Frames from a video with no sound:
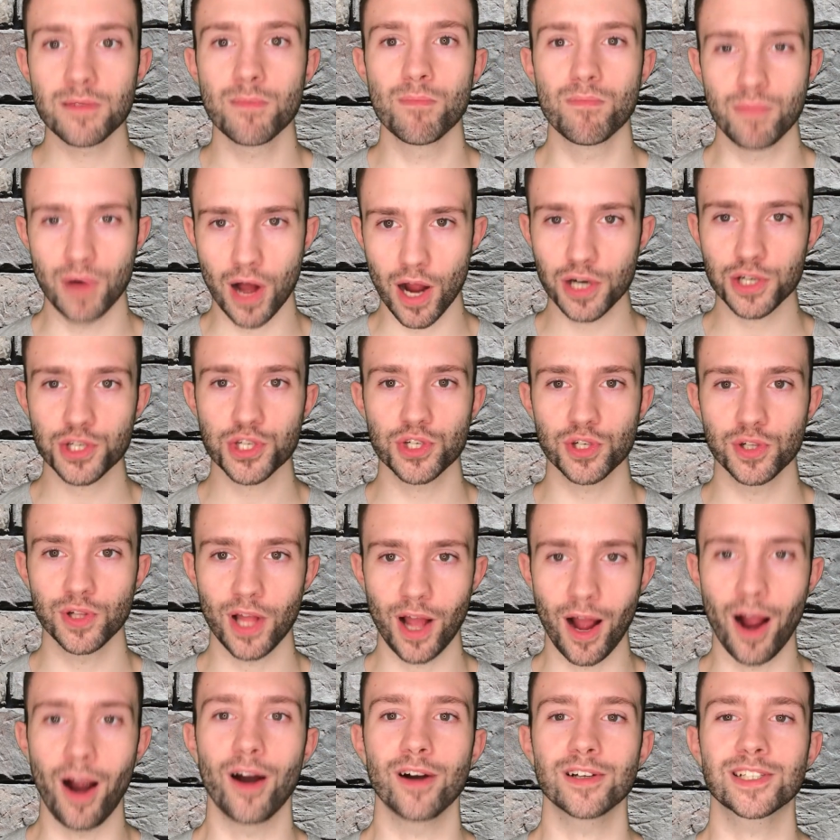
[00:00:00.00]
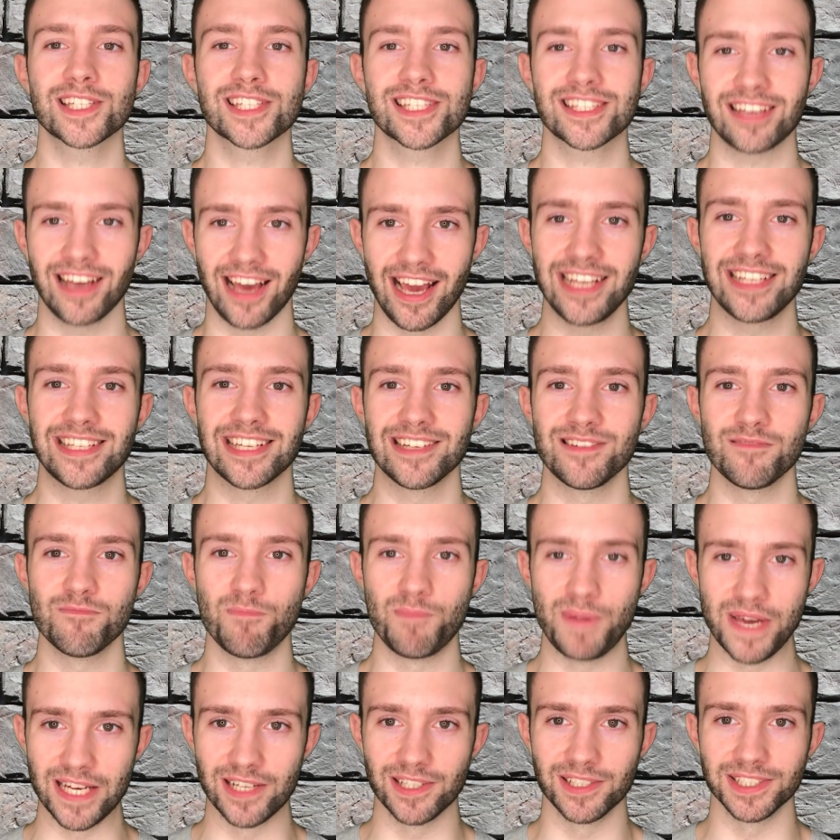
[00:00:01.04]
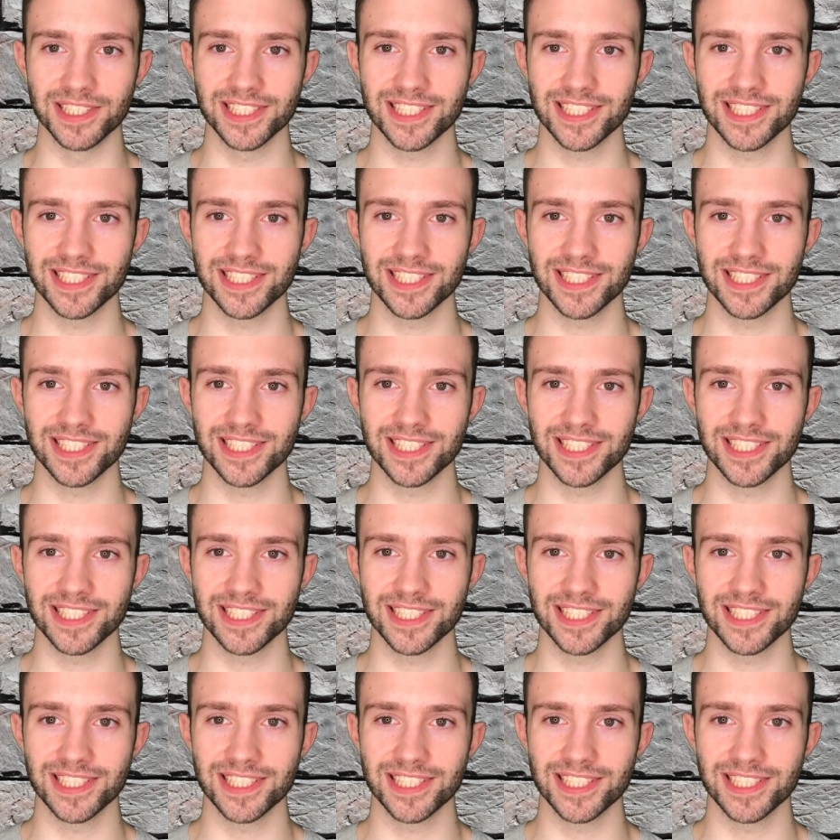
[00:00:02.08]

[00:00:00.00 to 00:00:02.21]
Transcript: martial arts Titan build.